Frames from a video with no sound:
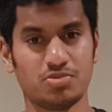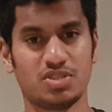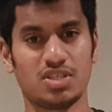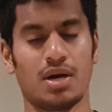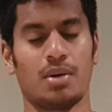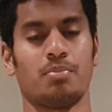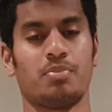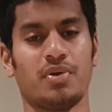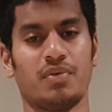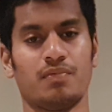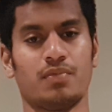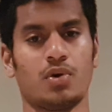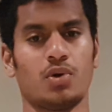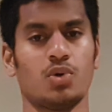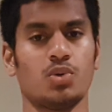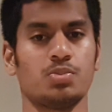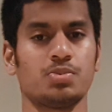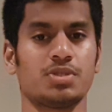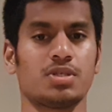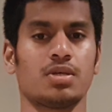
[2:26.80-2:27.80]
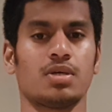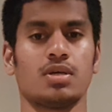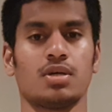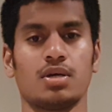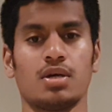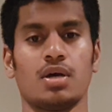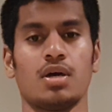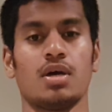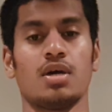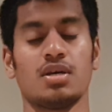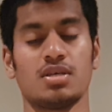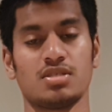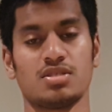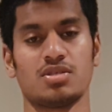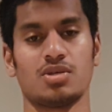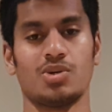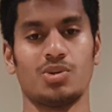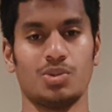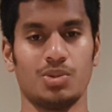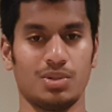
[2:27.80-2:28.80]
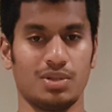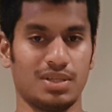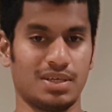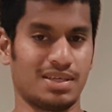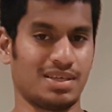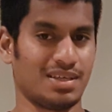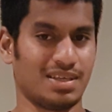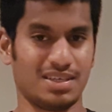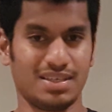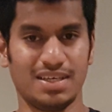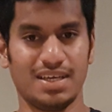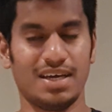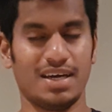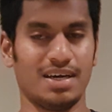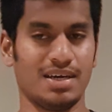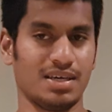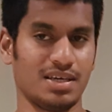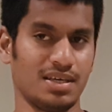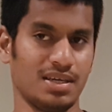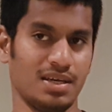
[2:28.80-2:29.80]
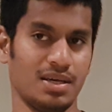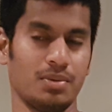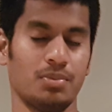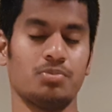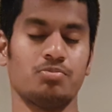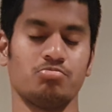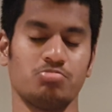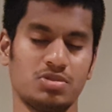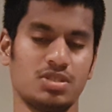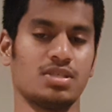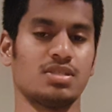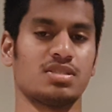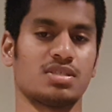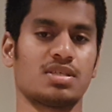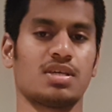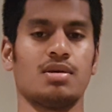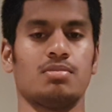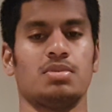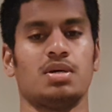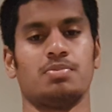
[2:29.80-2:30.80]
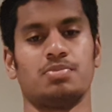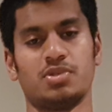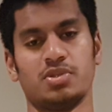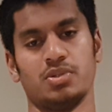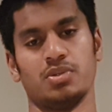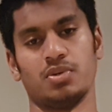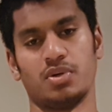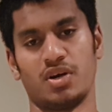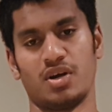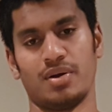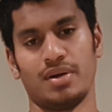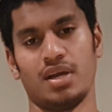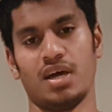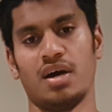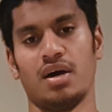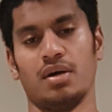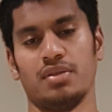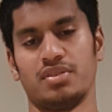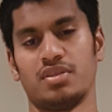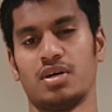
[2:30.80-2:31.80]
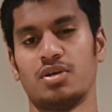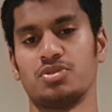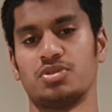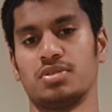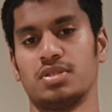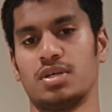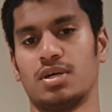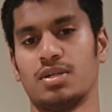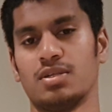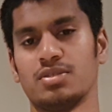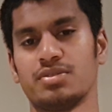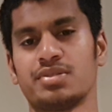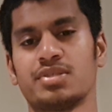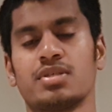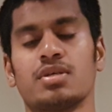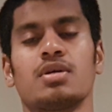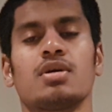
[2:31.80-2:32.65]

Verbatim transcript: jumping ropes. So yeah, it does come up to around $1,000.